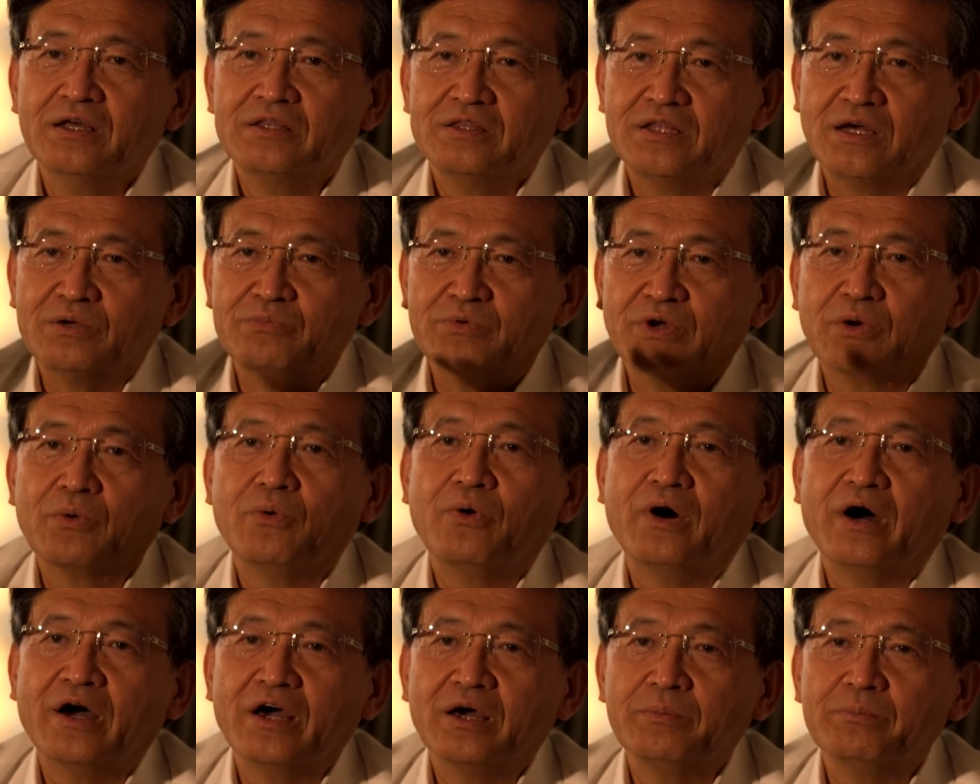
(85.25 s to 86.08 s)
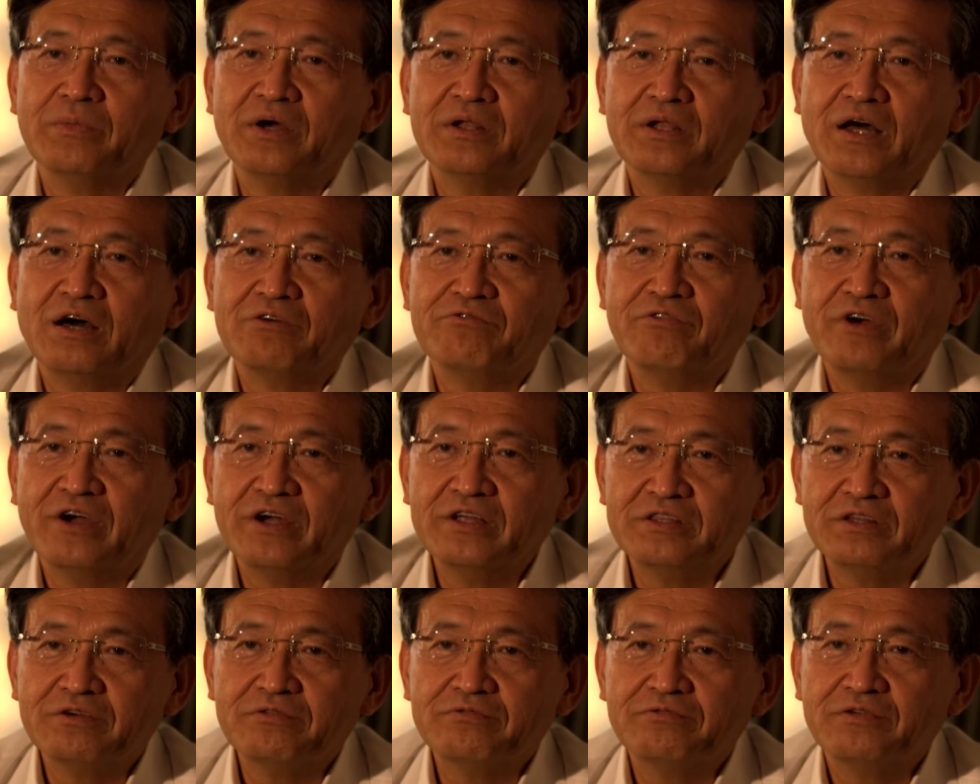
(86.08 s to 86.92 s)
The requirements are very
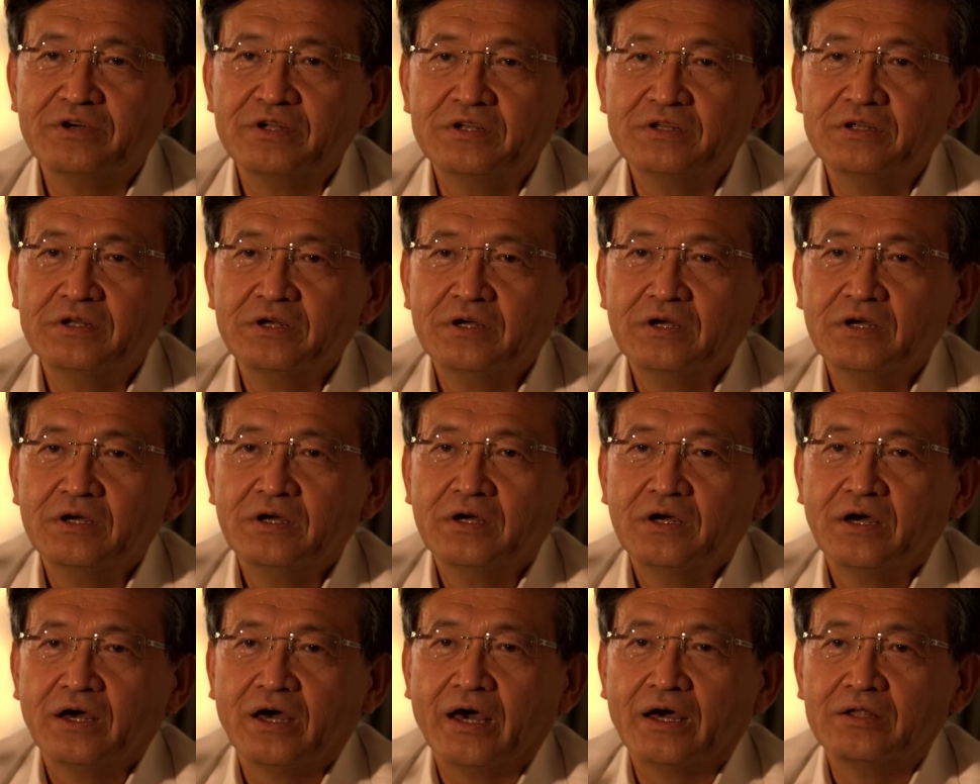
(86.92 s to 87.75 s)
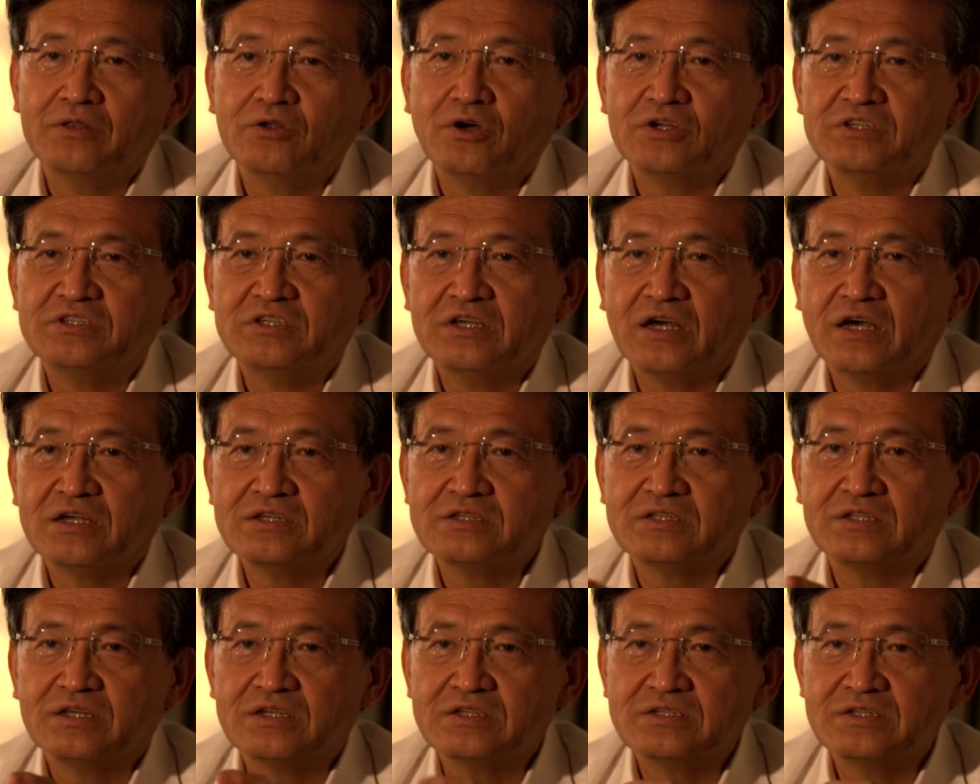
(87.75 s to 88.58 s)
different, not
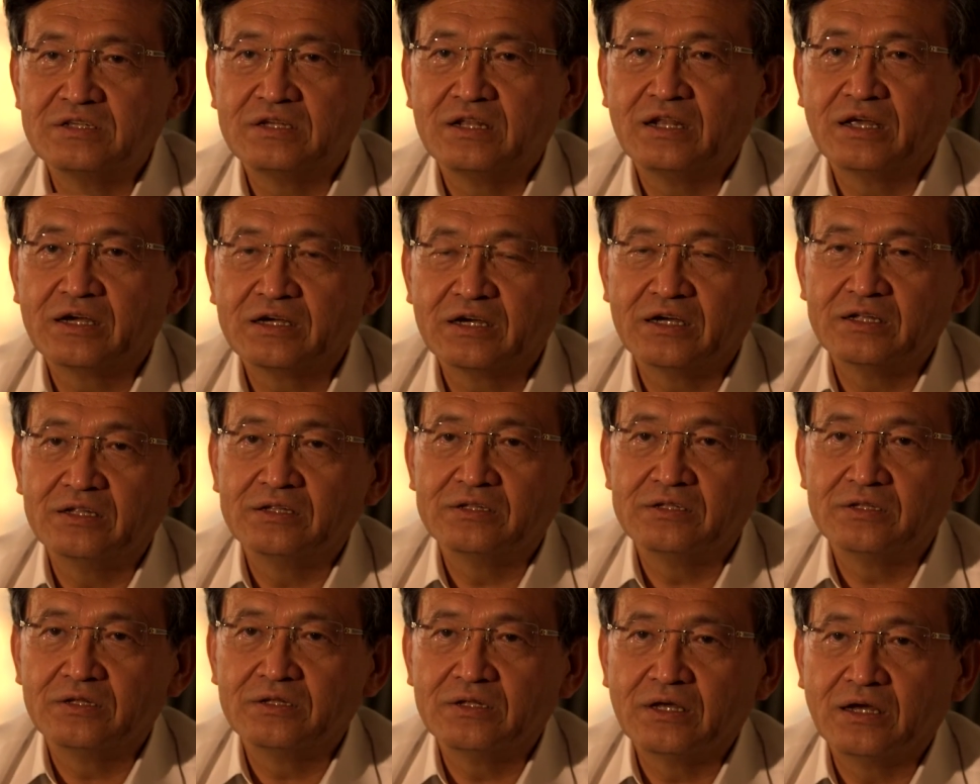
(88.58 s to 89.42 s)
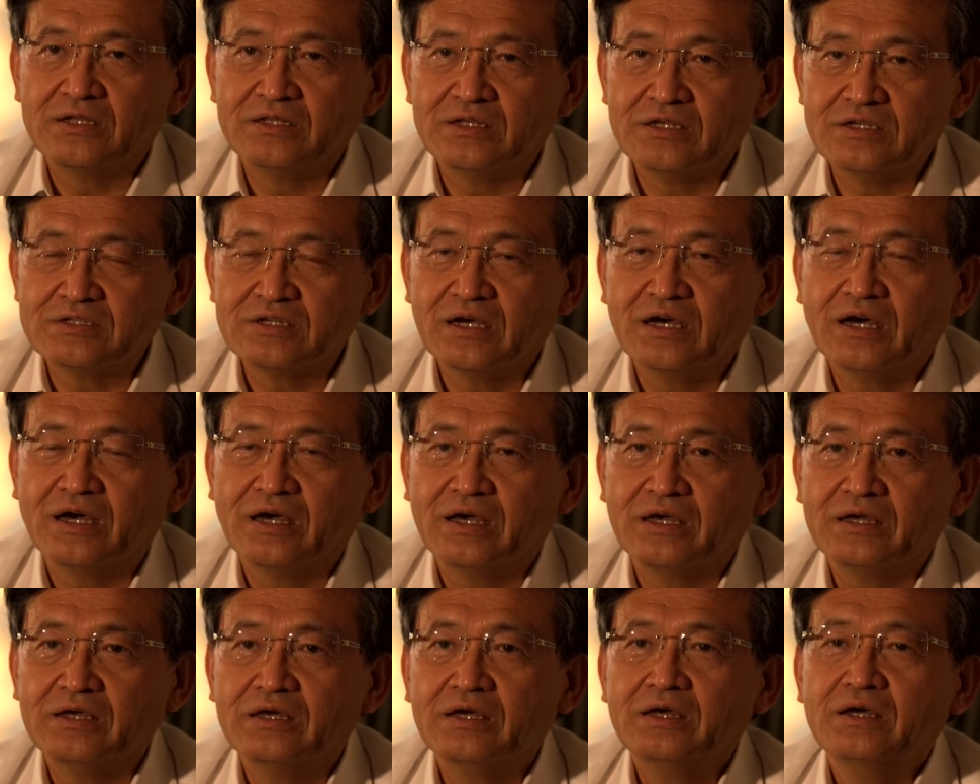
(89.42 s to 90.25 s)
just the silicon
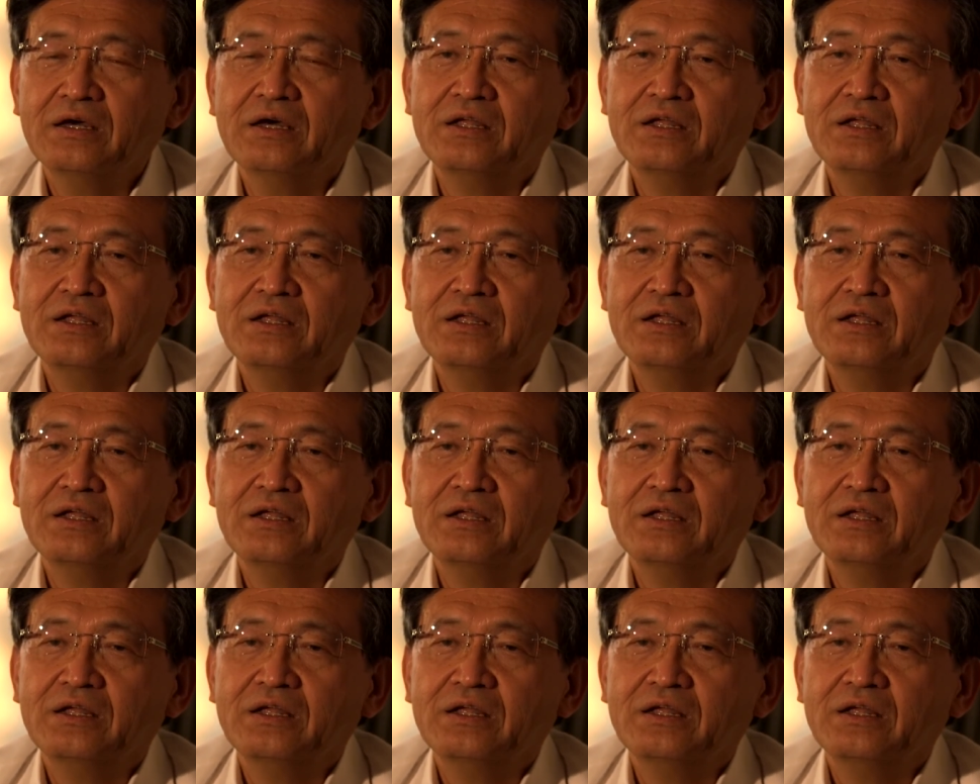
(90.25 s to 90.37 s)
design.